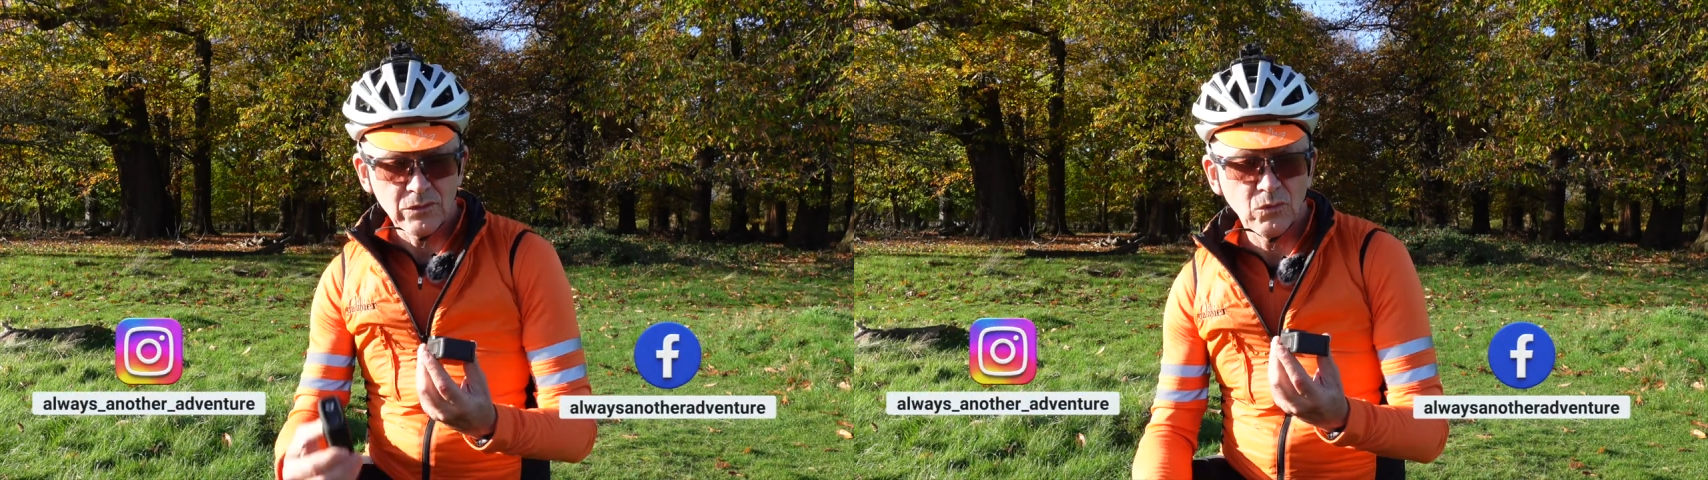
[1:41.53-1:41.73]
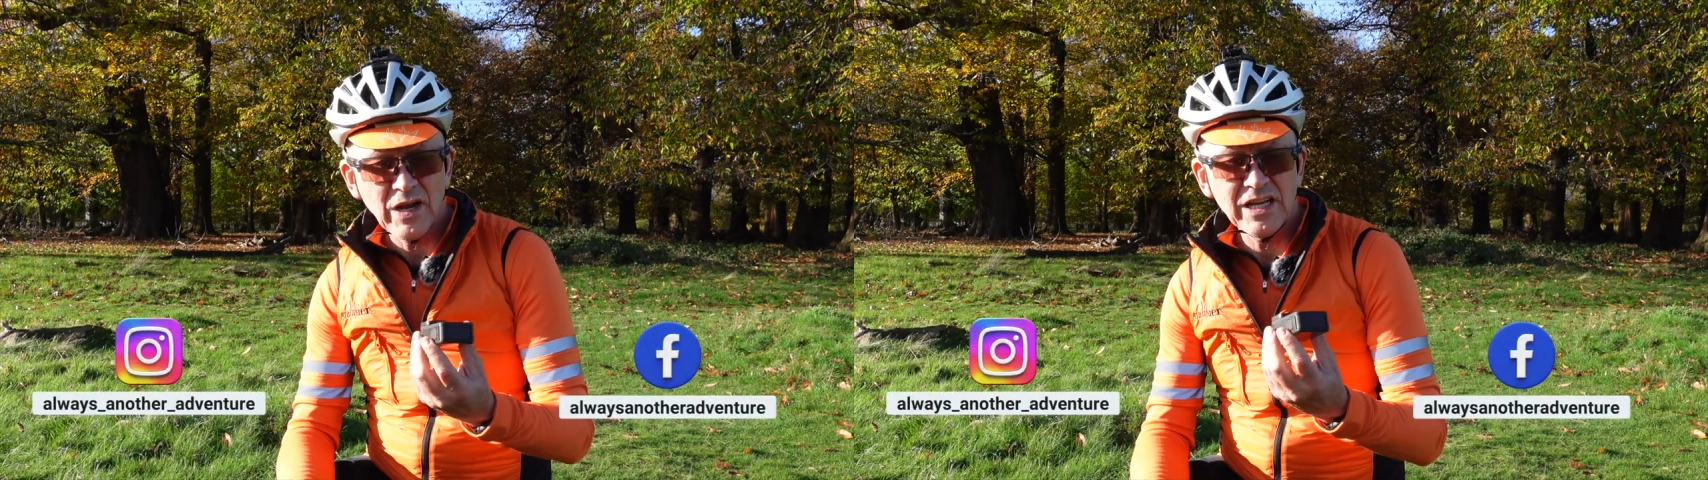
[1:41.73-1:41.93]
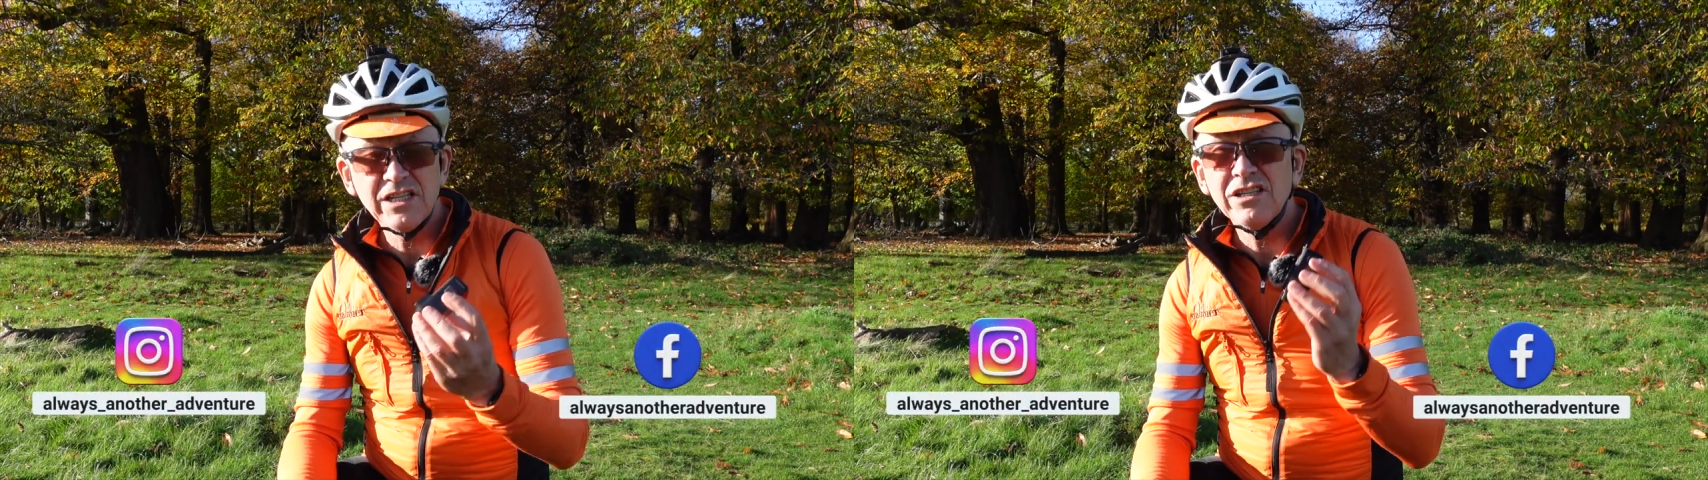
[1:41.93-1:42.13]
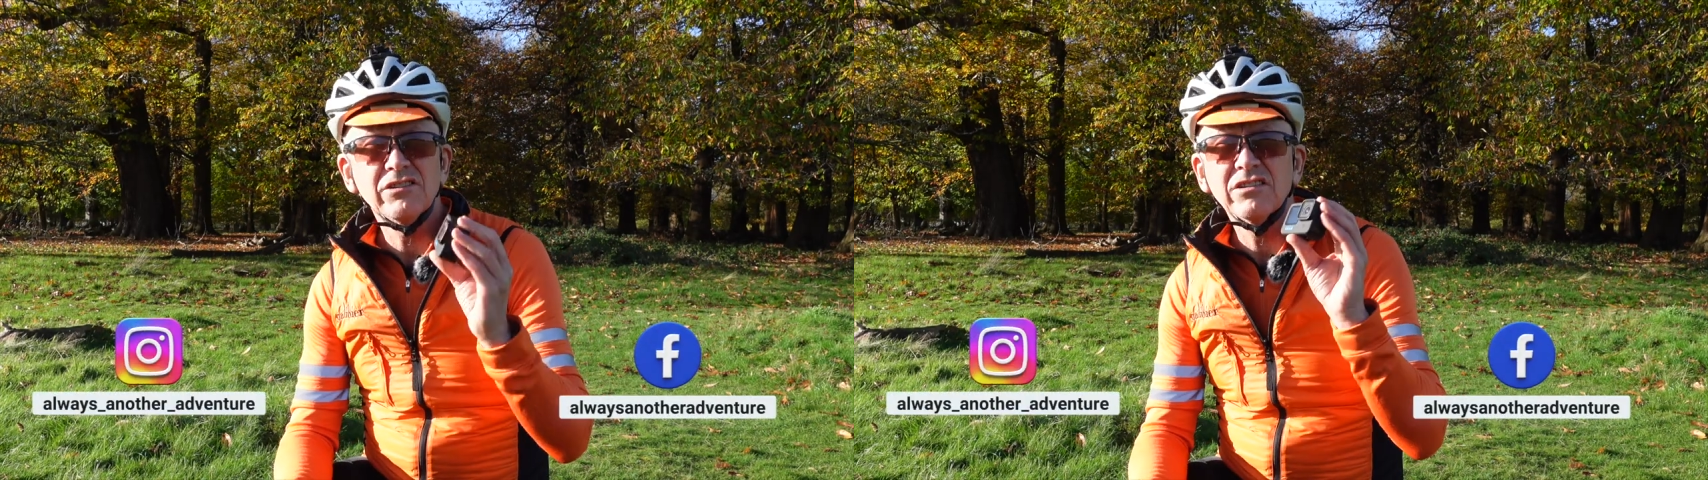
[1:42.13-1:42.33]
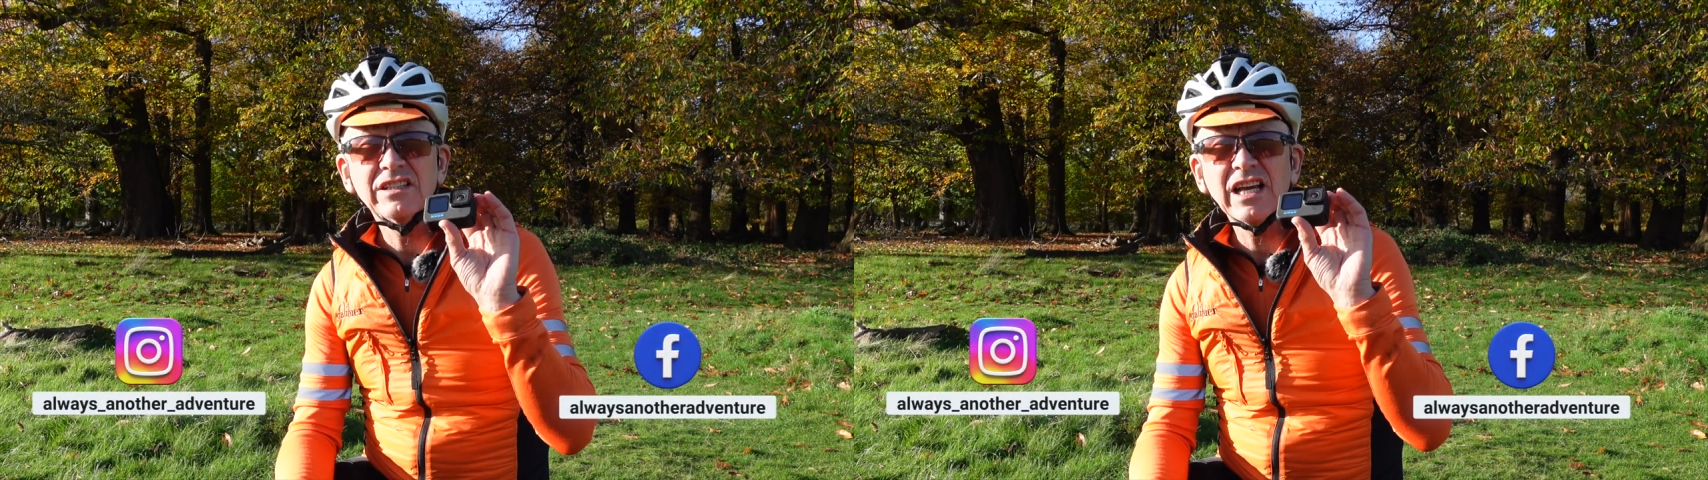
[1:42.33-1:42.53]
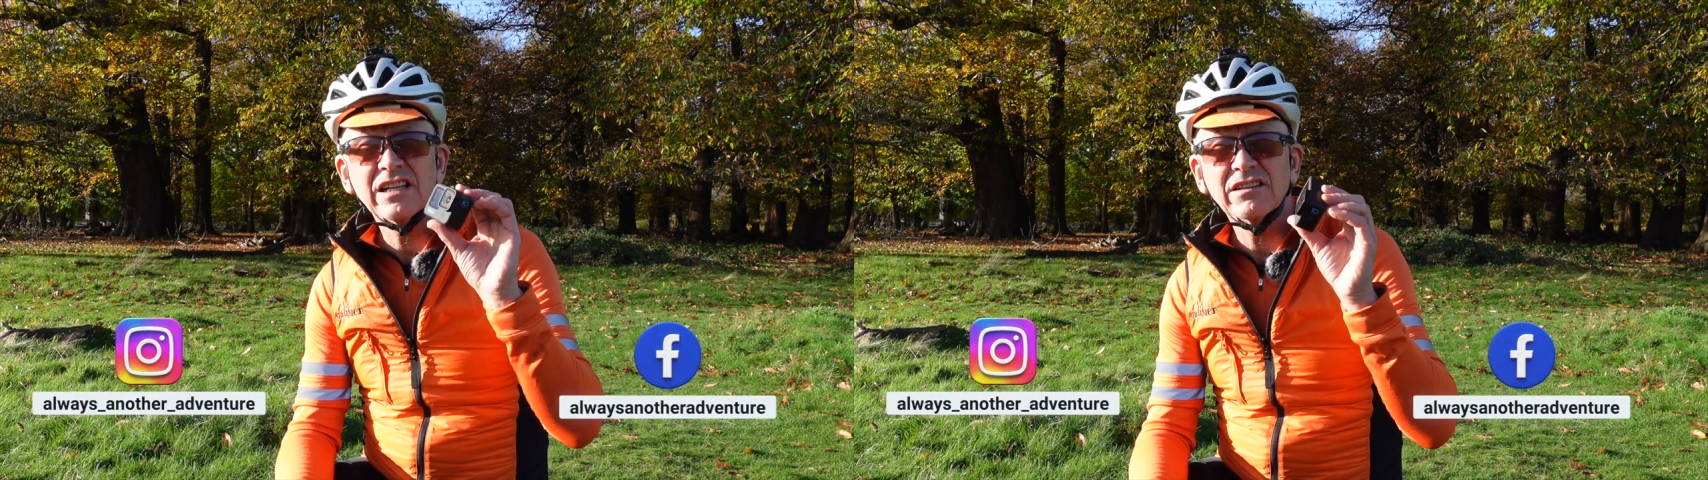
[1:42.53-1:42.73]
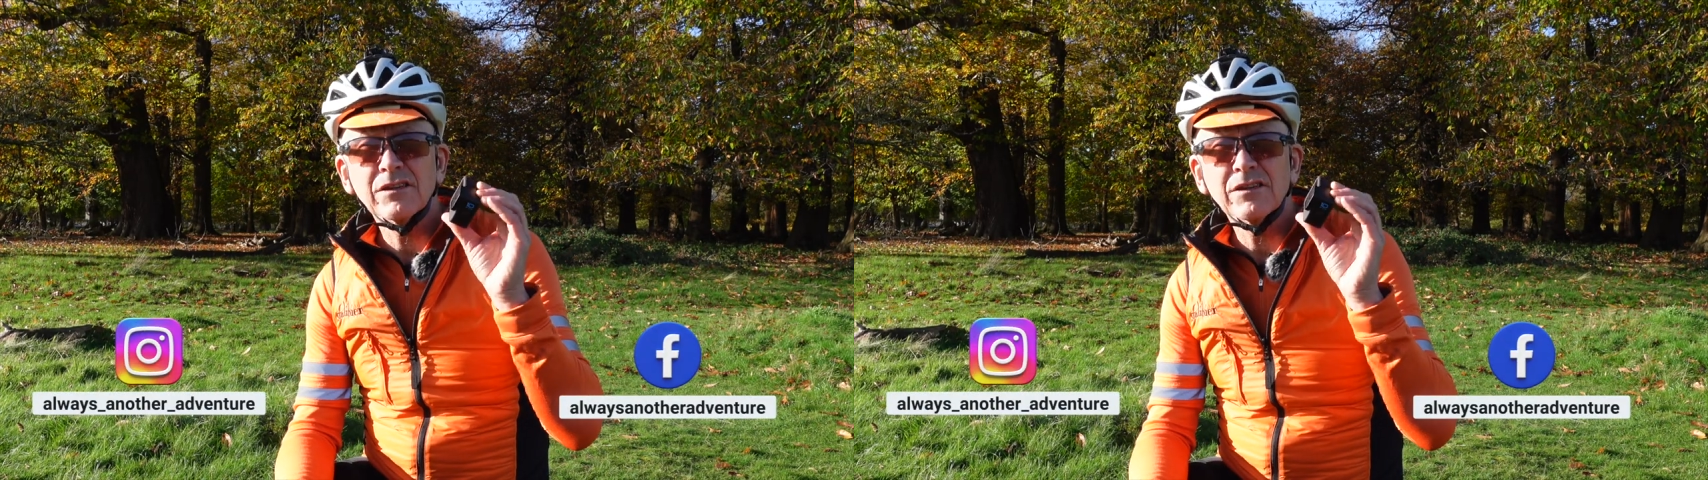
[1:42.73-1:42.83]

when you could get